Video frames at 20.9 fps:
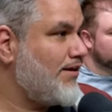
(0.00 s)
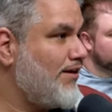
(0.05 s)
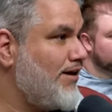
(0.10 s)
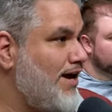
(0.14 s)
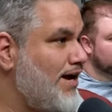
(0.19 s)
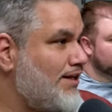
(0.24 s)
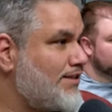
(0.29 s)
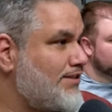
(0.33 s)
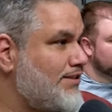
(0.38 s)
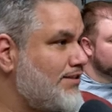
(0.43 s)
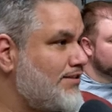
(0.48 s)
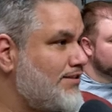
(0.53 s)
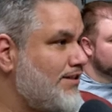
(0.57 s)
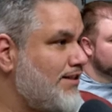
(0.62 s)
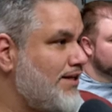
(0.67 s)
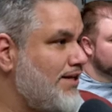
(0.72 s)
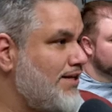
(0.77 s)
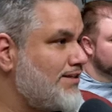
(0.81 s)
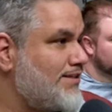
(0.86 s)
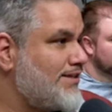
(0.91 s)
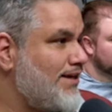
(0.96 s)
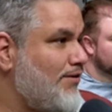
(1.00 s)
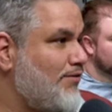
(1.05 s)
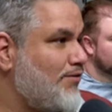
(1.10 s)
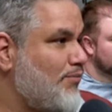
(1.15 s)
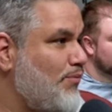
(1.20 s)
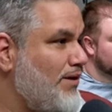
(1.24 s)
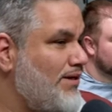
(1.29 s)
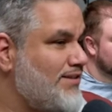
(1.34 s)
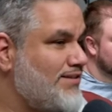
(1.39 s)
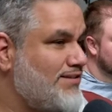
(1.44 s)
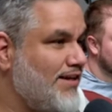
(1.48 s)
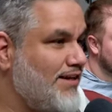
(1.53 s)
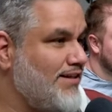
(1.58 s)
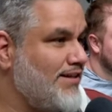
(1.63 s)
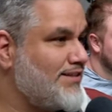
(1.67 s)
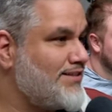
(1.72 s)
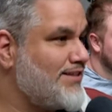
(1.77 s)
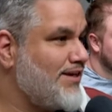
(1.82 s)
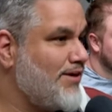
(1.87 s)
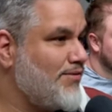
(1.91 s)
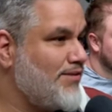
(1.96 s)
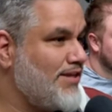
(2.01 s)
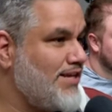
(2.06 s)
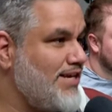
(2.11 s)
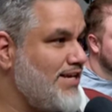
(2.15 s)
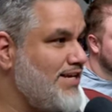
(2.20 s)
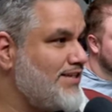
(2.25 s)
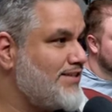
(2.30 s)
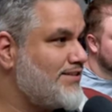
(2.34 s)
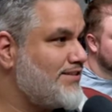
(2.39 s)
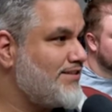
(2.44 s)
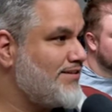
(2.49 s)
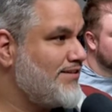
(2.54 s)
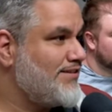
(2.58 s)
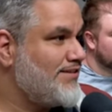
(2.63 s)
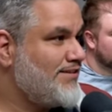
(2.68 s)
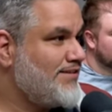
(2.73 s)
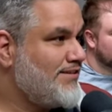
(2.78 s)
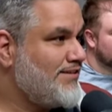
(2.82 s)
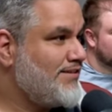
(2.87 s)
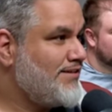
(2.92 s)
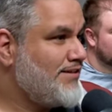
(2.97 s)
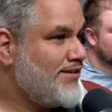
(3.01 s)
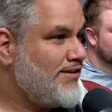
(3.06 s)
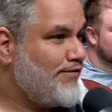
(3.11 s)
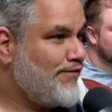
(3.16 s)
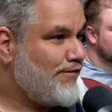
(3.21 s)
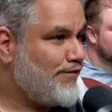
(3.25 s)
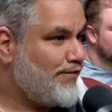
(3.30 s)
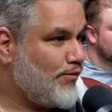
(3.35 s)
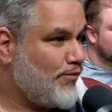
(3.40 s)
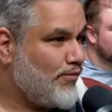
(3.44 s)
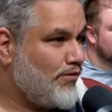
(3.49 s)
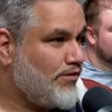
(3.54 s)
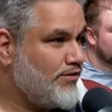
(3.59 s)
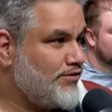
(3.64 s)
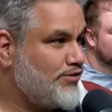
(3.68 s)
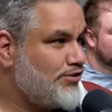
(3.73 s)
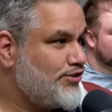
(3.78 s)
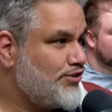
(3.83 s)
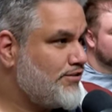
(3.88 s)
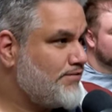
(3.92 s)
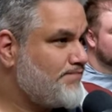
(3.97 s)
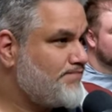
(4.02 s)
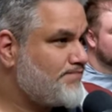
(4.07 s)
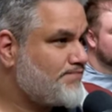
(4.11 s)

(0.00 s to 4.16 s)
are exits to the southwest and the southeast. Forge,